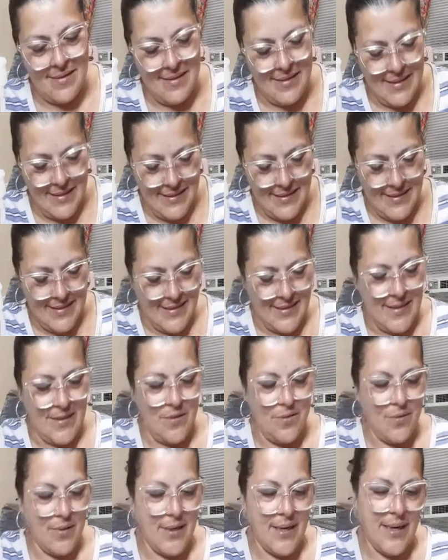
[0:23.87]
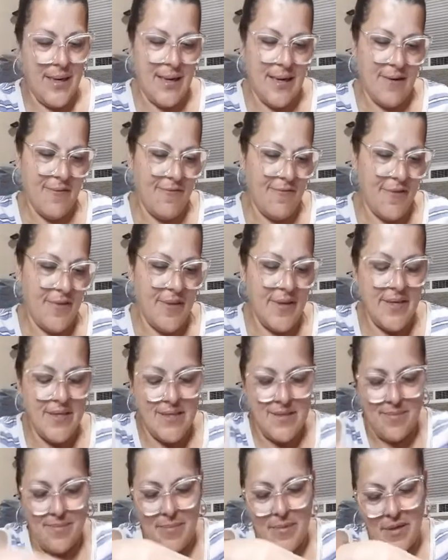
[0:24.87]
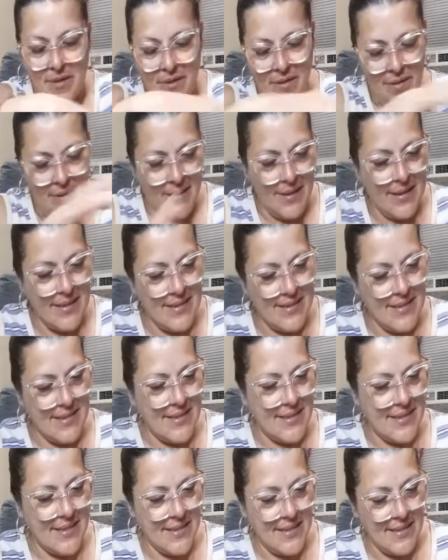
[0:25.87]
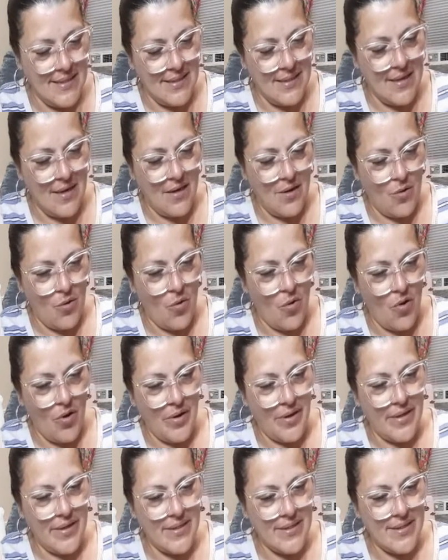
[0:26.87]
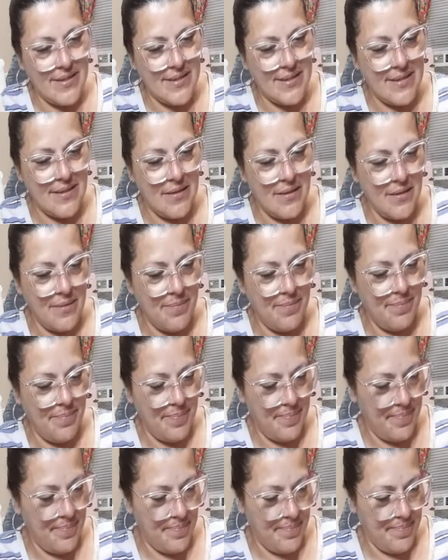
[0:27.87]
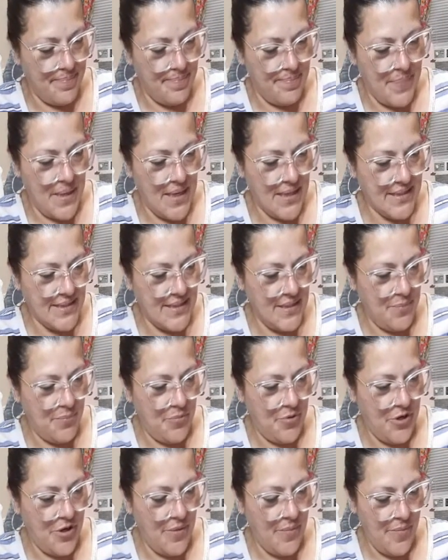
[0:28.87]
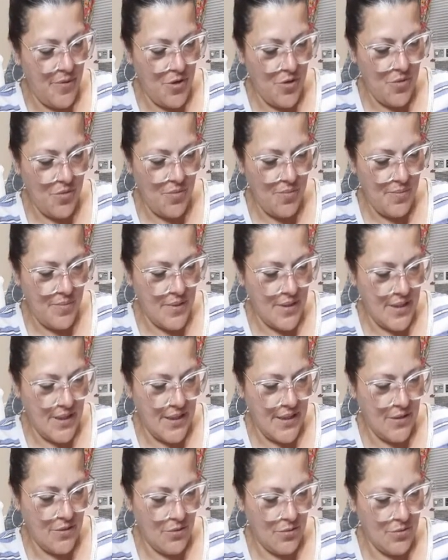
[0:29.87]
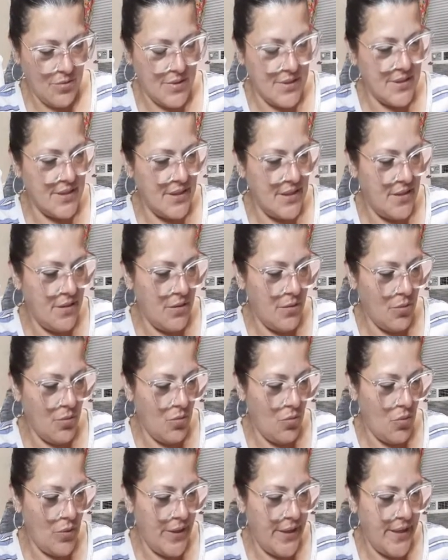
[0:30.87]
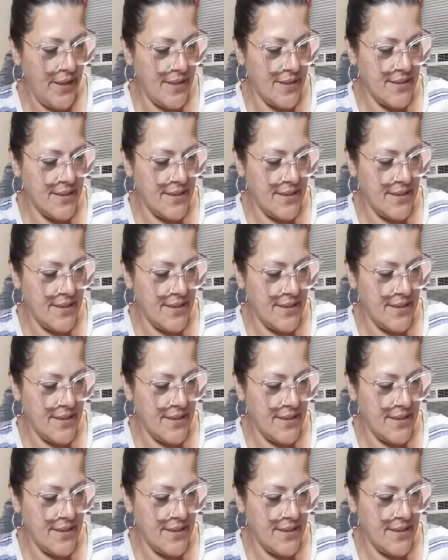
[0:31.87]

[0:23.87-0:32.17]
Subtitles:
Let's see what I got for this month. This is the August Boxypremium. I don't see the weight.